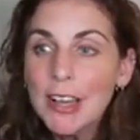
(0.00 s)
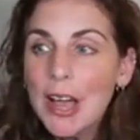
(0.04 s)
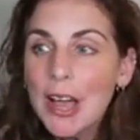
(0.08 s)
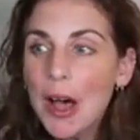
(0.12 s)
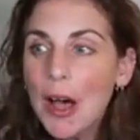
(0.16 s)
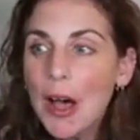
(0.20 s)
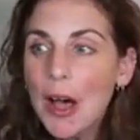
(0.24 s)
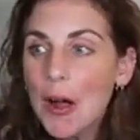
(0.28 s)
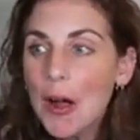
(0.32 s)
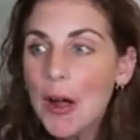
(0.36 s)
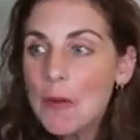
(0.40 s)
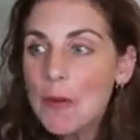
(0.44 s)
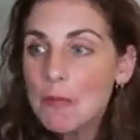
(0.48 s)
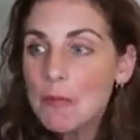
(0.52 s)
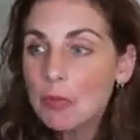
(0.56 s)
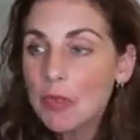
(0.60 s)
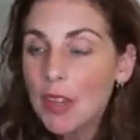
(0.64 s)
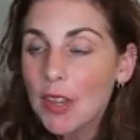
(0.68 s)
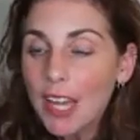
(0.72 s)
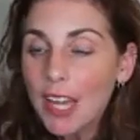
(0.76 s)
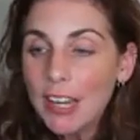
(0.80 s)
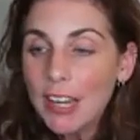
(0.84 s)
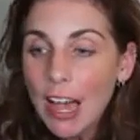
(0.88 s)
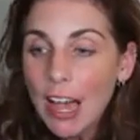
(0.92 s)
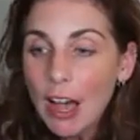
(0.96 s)
And
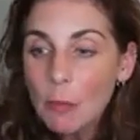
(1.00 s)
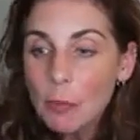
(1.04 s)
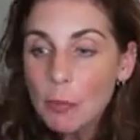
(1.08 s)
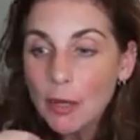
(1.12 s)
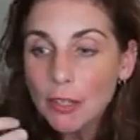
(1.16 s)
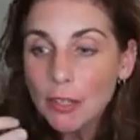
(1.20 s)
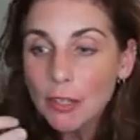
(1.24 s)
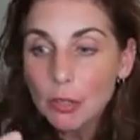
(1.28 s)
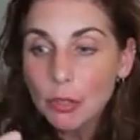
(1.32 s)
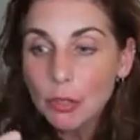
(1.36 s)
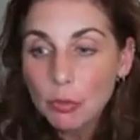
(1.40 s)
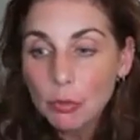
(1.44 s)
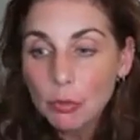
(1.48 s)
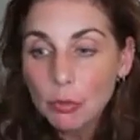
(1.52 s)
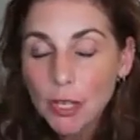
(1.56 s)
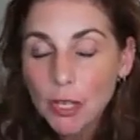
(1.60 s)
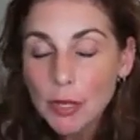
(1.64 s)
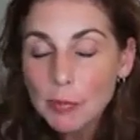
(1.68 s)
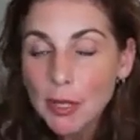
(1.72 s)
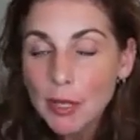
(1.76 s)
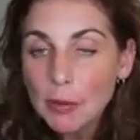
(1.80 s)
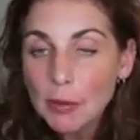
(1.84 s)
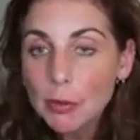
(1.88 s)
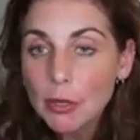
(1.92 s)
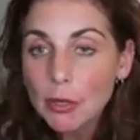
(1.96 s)
helping 3
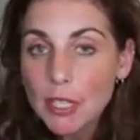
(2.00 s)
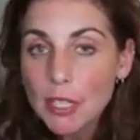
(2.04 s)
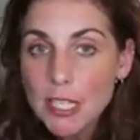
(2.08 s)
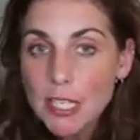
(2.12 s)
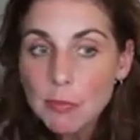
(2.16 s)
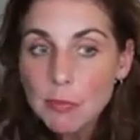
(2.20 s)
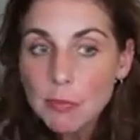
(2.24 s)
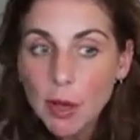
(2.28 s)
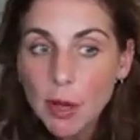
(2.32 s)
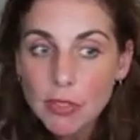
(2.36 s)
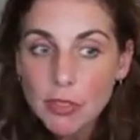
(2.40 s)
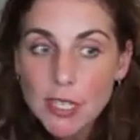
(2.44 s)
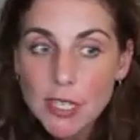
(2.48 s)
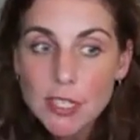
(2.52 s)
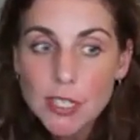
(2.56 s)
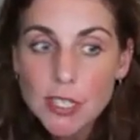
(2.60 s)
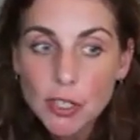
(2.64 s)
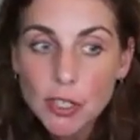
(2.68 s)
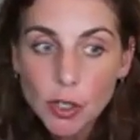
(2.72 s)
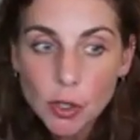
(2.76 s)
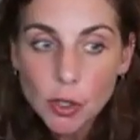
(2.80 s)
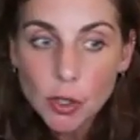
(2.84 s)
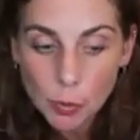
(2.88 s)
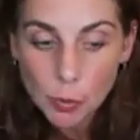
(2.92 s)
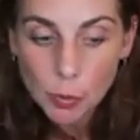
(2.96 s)
people this month as a
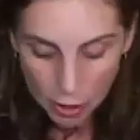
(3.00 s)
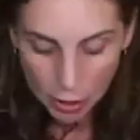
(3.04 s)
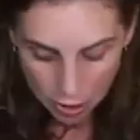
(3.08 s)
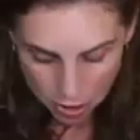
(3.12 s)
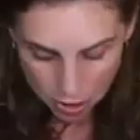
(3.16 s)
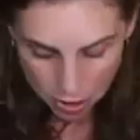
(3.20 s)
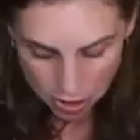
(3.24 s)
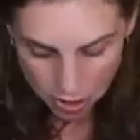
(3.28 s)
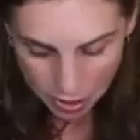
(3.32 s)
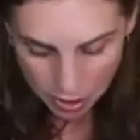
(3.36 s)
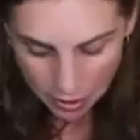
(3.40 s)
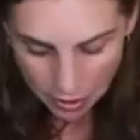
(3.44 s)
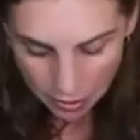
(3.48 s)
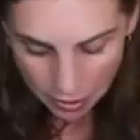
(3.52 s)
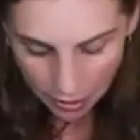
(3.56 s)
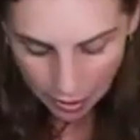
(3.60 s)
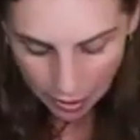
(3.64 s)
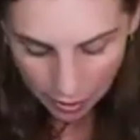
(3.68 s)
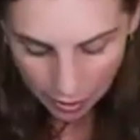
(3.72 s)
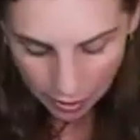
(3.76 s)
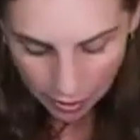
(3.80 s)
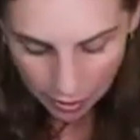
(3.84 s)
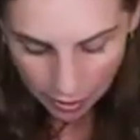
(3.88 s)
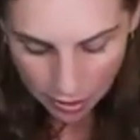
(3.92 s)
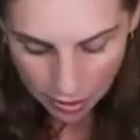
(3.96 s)
new person
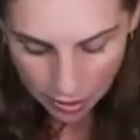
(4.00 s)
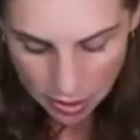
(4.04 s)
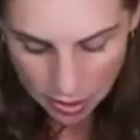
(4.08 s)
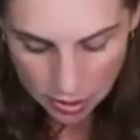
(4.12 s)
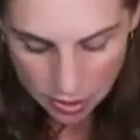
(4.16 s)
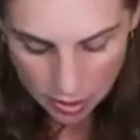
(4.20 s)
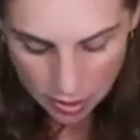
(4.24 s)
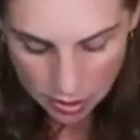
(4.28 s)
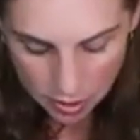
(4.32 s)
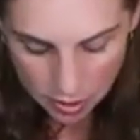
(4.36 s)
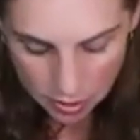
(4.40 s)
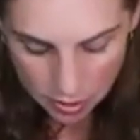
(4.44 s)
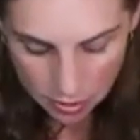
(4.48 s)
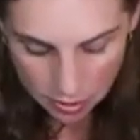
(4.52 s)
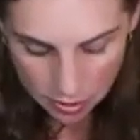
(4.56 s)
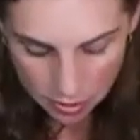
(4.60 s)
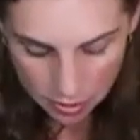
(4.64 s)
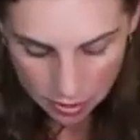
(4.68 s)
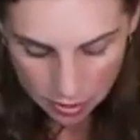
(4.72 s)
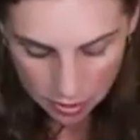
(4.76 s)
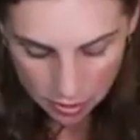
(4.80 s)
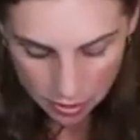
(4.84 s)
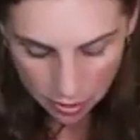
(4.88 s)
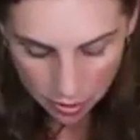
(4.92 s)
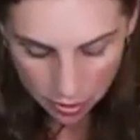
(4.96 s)
is
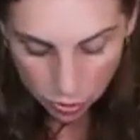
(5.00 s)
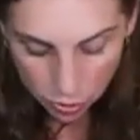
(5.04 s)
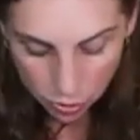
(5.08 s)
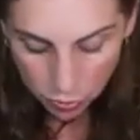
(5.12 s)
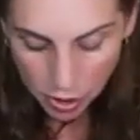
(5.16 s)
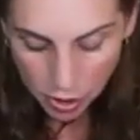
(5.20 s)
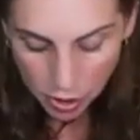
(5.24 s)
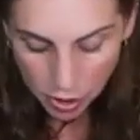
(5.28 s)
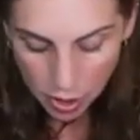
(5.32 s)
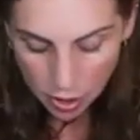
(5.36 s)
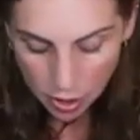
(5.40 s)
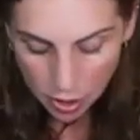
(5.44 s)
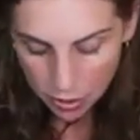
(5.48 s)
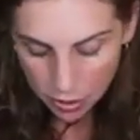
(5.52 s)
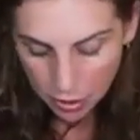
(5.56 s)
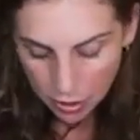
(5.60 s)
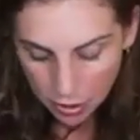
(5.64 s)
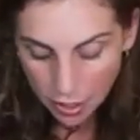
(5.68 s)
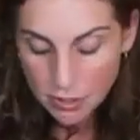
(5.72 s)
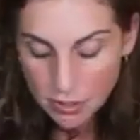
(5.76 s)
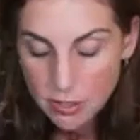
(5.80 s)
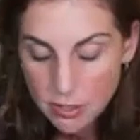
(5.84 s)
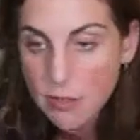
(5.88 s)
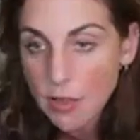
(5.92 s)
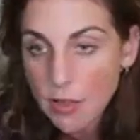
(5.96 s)
a
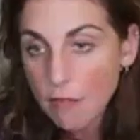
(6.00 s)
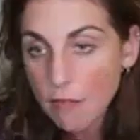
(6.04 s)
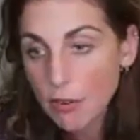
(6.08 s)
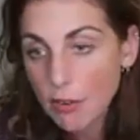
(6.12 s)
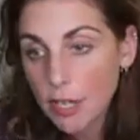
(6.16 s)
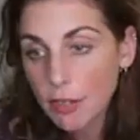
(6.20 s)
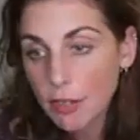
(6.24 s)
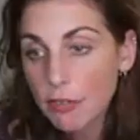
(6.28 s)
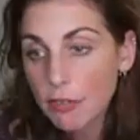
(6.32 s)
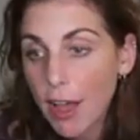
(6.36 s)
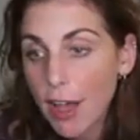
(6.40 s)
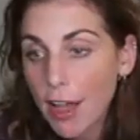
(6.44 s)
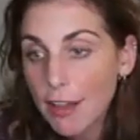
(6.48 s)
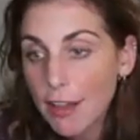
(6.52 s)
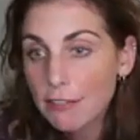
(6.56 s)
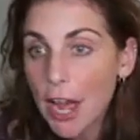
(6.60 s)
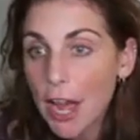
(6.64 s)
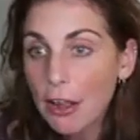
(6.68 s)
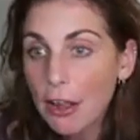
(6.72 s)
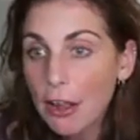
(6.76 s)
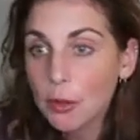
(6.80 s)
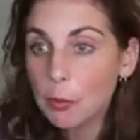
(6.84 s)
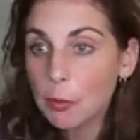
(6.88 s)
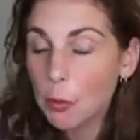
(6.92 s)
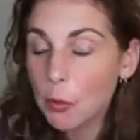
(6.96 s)

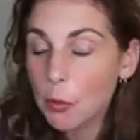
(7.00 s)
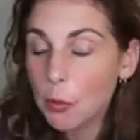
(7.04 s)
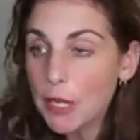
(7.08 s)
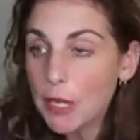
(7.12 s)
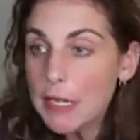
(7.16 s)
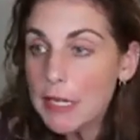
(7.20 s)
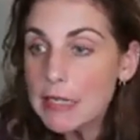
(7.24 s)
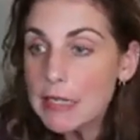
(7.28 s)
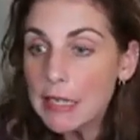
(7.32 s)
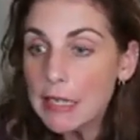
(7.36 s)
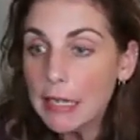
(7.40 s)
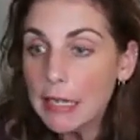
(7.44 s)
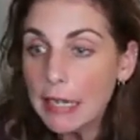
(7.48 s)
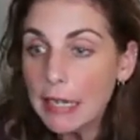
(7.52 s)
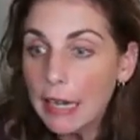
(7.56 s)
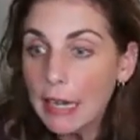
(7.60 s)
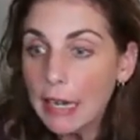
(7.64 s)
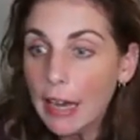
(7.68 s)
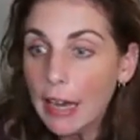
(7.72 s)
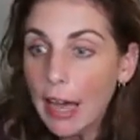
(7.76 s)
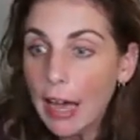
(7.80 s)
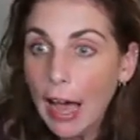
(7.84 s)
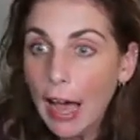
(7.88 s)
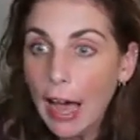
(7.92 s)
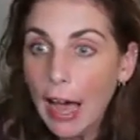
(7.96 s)
$375 bonus. Like
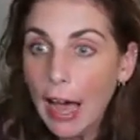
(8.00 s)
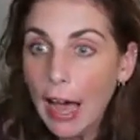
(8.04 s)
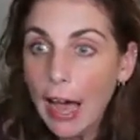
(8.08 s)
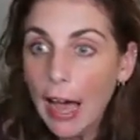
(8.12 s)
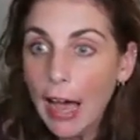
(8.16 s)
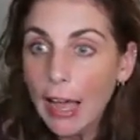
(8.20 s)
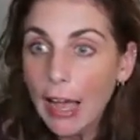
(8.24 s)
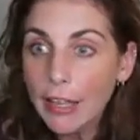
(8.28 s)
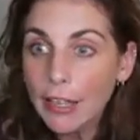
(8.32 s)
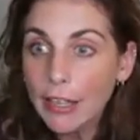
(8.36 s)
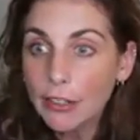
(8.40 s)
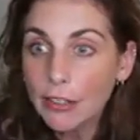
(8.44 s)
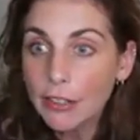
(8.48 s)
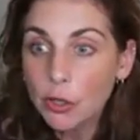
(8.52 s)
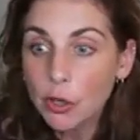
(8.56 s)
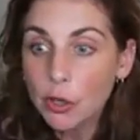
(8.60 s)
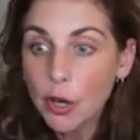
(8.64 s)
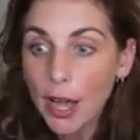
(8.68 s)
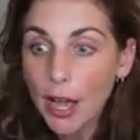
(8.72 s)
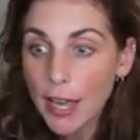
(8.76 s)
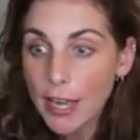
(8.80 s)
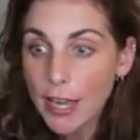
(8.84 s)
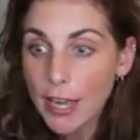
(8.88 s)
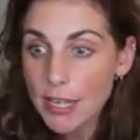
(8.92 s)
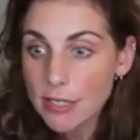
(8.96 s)
you
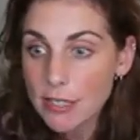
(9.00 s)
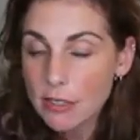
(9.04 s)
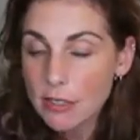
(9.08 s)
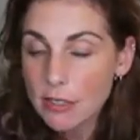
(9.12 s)
guys,